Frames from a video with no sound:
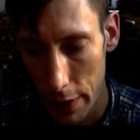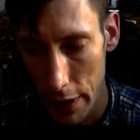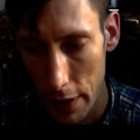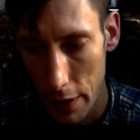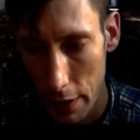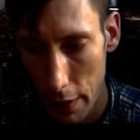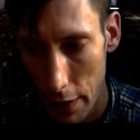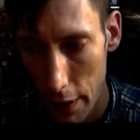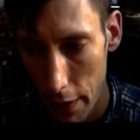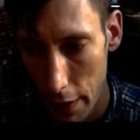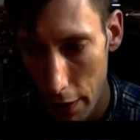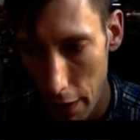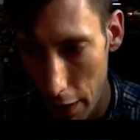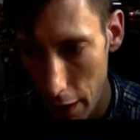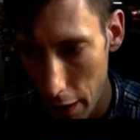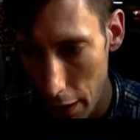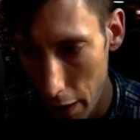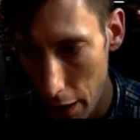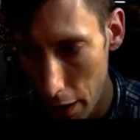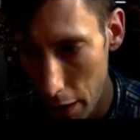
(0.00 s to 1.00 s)
me,
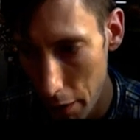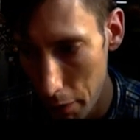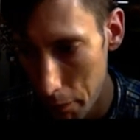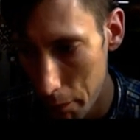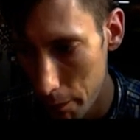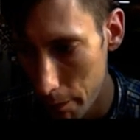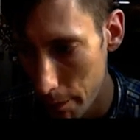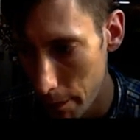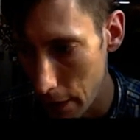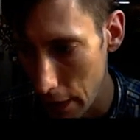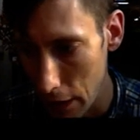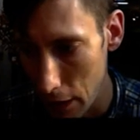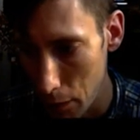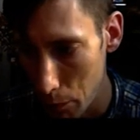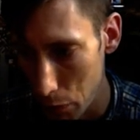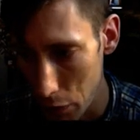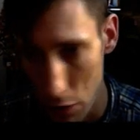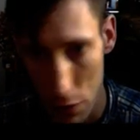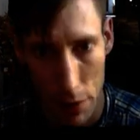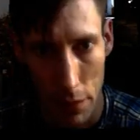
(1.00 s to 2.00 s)

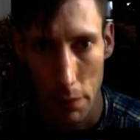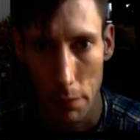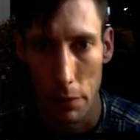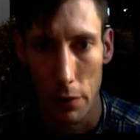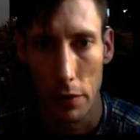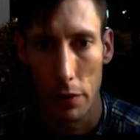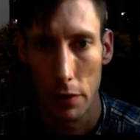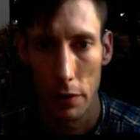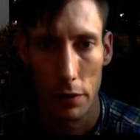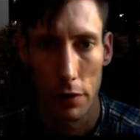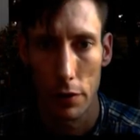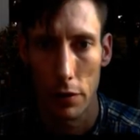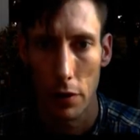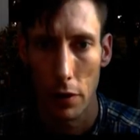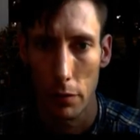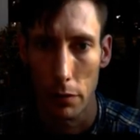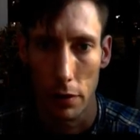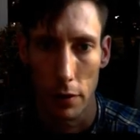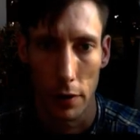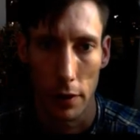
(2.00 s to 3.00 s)
because they wouldn't do the
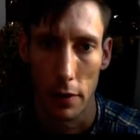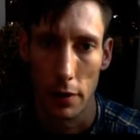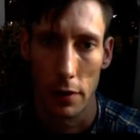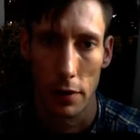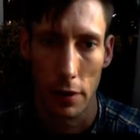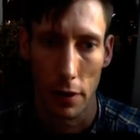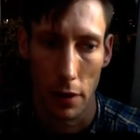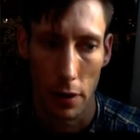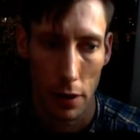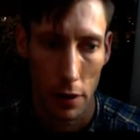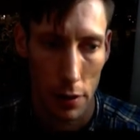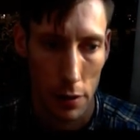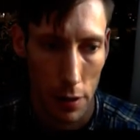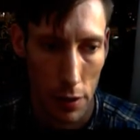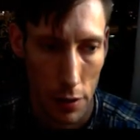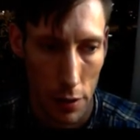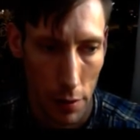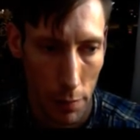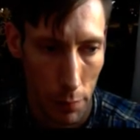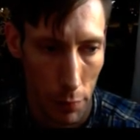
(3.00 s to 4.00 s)
job. It's a
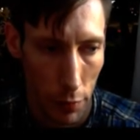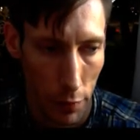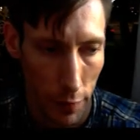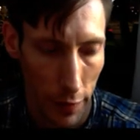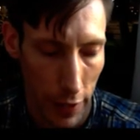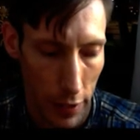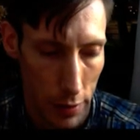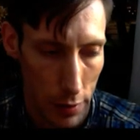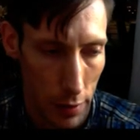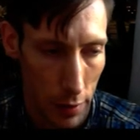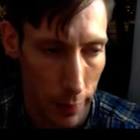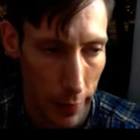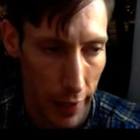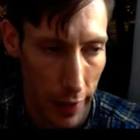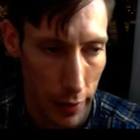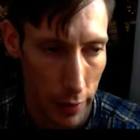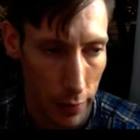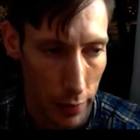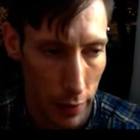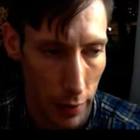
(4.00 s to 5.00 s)
simple fact of the
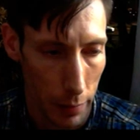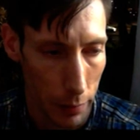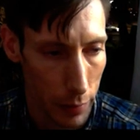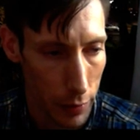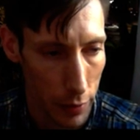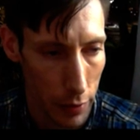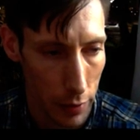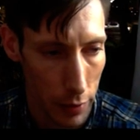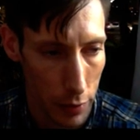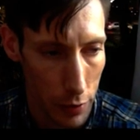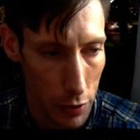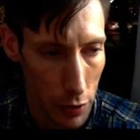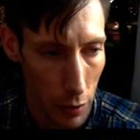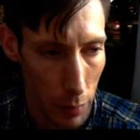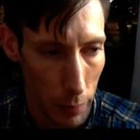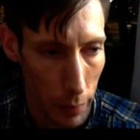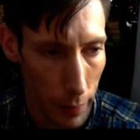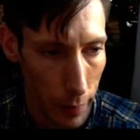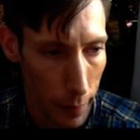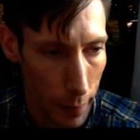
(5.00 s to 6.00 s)
matter, they wouldn't do the job.